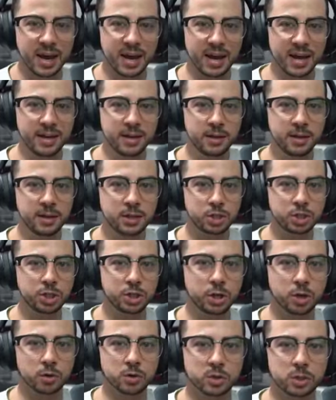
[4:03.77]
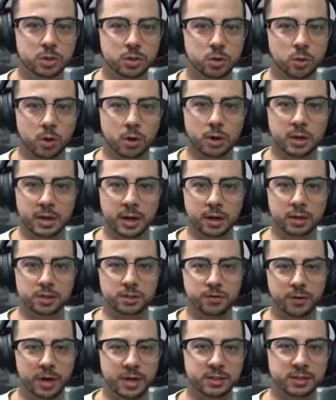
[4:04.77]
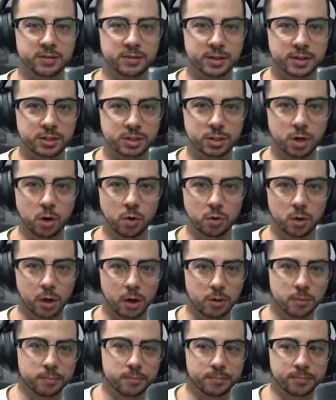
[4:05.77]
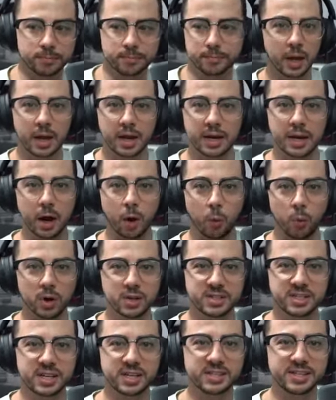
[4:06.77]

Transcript: and then she goes into her next phase of the snow globe. Now once I